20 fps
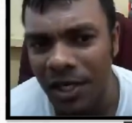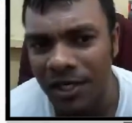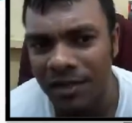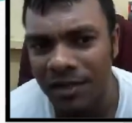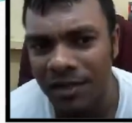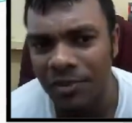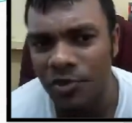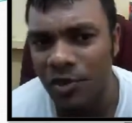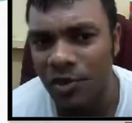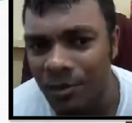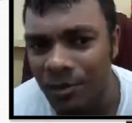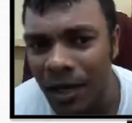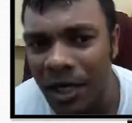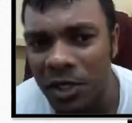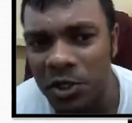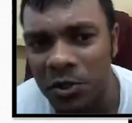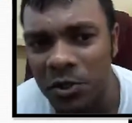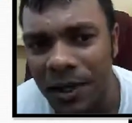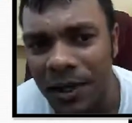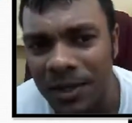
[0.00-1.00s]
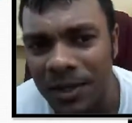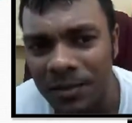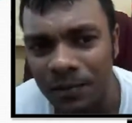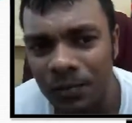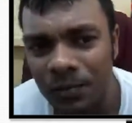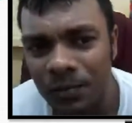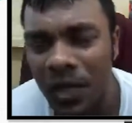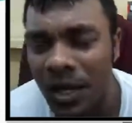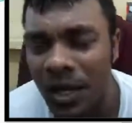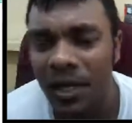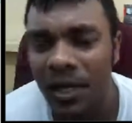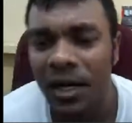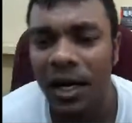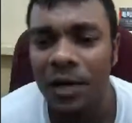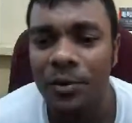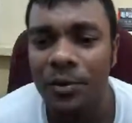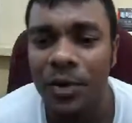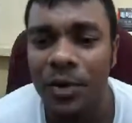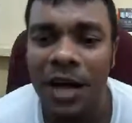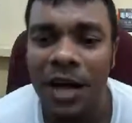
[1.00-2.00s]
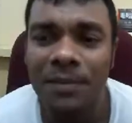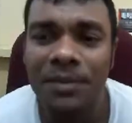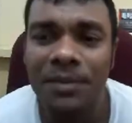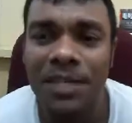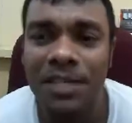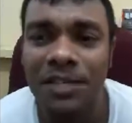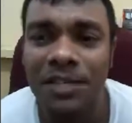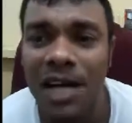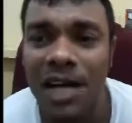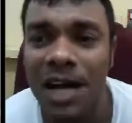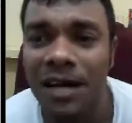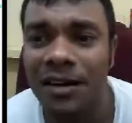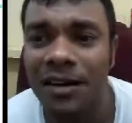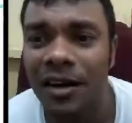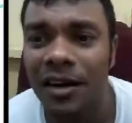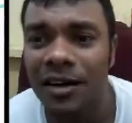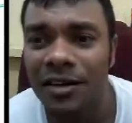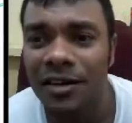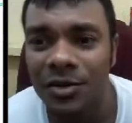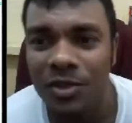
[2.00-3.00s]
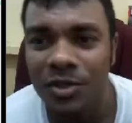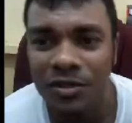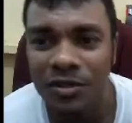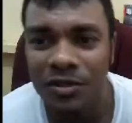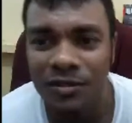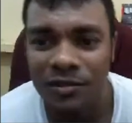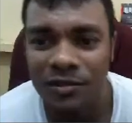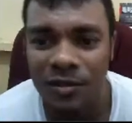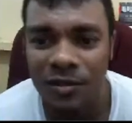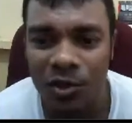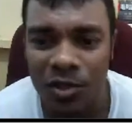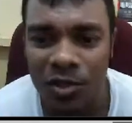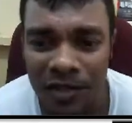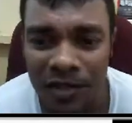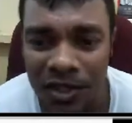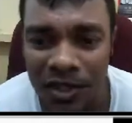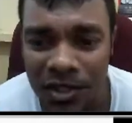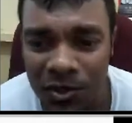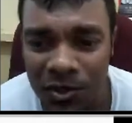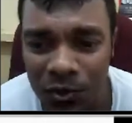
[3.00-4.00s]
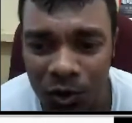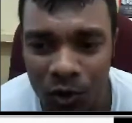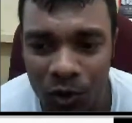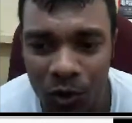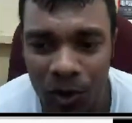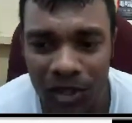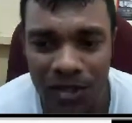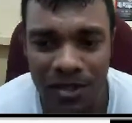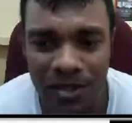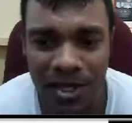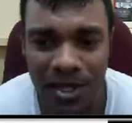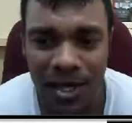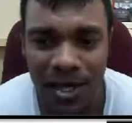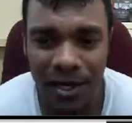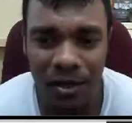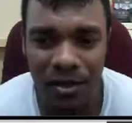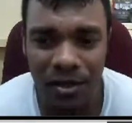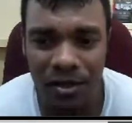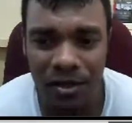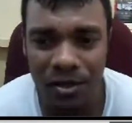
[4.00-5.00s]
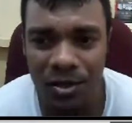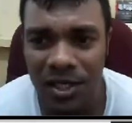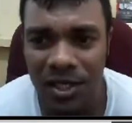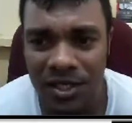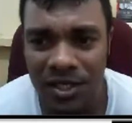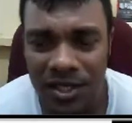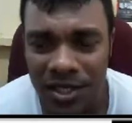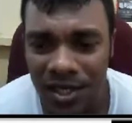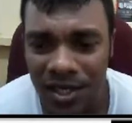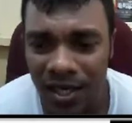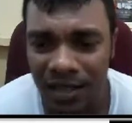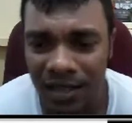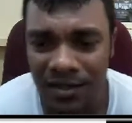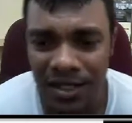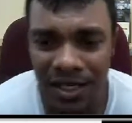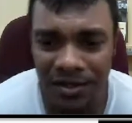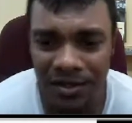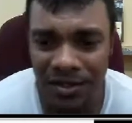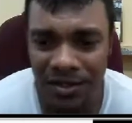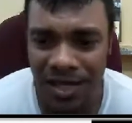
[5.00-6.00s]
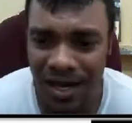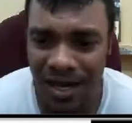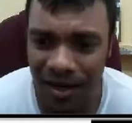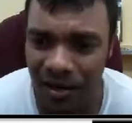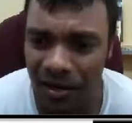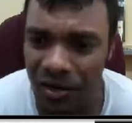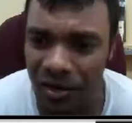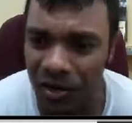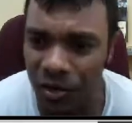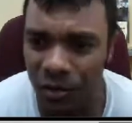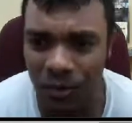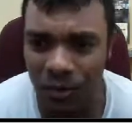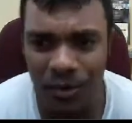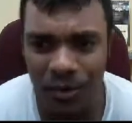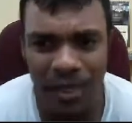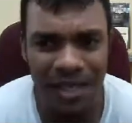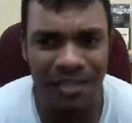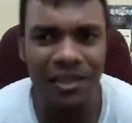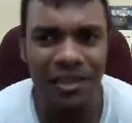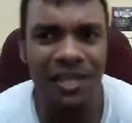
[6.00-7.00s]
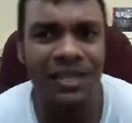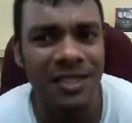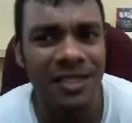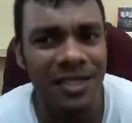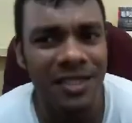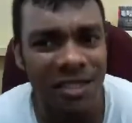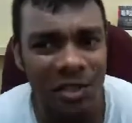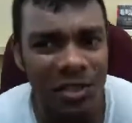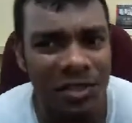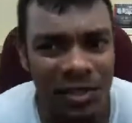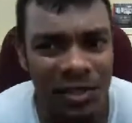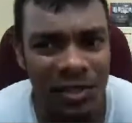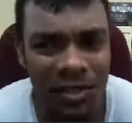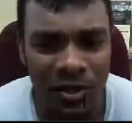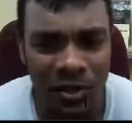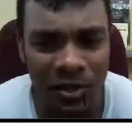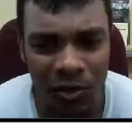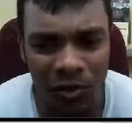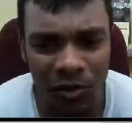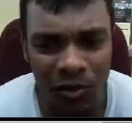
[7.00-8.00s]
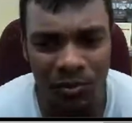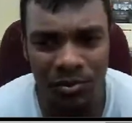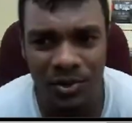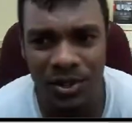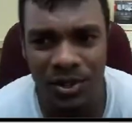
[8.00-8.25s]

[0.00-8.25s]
Can manage one million views via Twitter and track their work. Yeah, that's that's true. Uh, much easier for that.